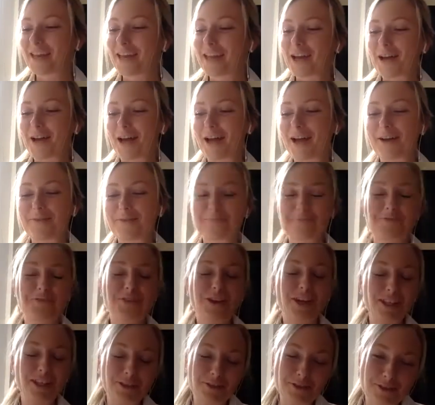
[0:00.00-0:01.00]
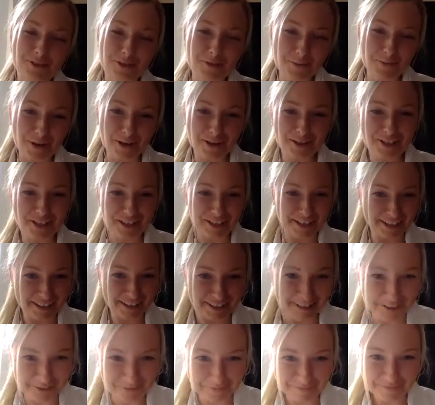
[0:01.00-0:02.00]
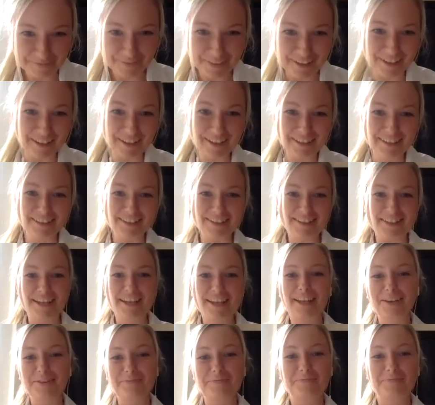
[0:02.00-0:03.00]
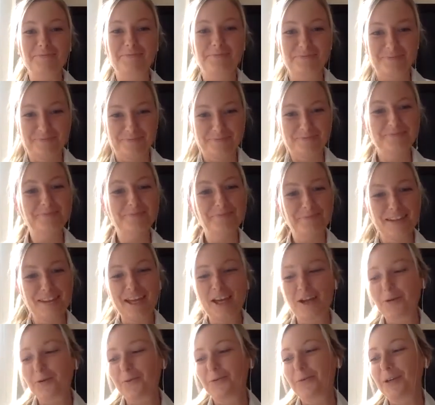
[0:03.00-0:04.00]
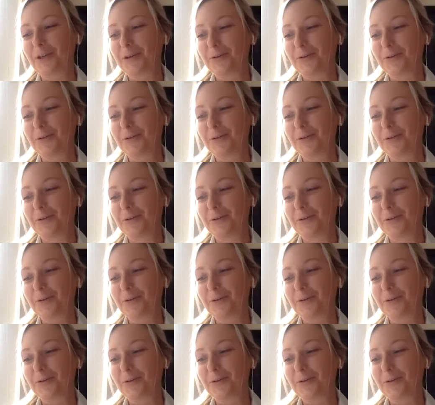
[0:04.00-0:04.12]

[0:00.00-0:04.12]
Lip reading: Thank you so much again. And we